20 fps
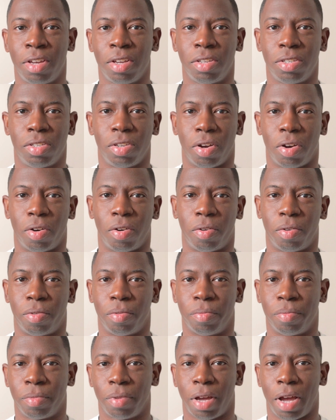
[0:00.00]
So
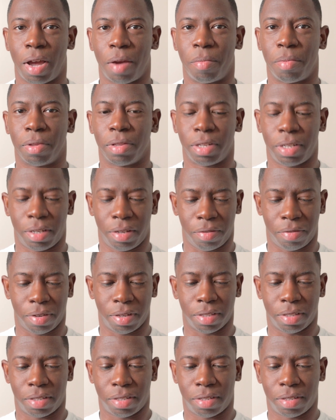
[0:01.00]
I believe
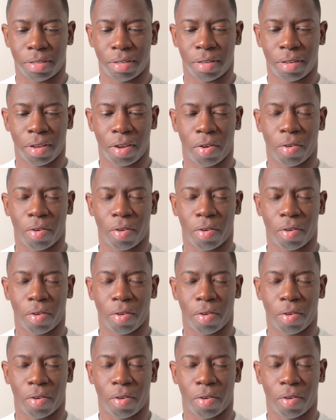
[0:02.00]
it's,